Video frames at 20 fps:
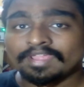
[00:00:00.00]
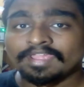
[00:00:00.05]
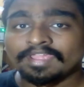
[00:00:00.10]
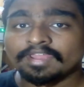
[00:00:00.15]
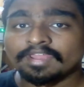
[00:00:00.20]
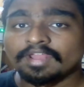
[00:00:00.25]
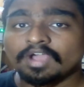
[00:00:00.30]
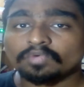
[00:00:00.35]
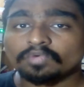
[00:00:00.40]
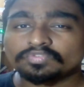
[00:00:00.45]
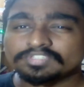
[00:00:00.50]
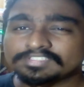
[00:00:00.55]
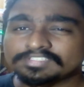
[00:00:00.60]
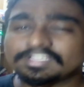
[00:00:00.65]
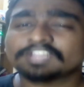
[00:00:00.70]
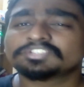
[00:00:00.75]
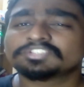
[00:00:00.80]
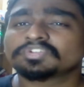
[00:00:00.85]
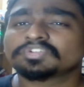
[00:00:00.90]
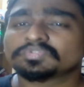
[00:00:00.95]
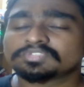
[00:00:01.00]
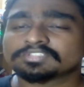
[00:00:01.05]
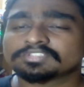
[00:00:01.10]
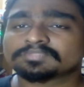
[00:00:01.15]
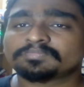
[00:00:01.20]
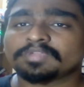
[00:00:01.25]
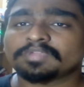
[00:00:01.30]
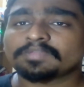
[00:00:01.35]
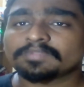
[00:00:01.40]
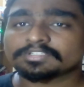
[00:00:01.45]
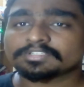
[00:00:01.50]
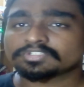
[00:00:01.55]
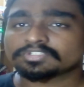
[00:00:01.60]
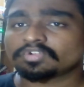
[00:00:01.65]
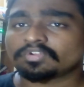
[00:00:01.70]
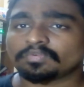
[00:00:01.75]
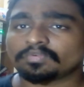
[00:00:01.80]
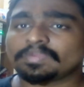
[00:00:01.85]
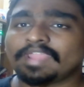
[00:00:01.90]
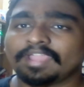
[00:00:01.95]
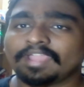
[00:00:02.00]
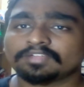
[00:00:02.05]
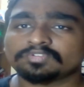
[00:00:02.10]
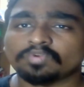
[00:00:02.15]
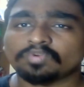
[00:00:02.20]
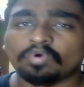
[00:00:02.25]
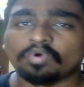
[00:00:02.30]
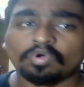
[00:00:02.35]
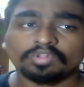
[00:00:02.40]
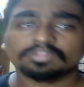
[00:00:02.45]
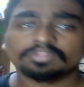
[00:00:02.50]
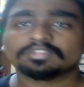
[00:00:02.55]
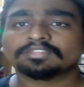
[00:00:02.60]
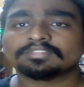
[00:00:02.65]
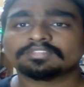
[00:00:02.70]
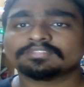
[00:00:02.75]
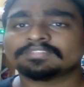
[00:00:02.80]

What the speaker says: And how Jessica Jones is pretty much going to react to all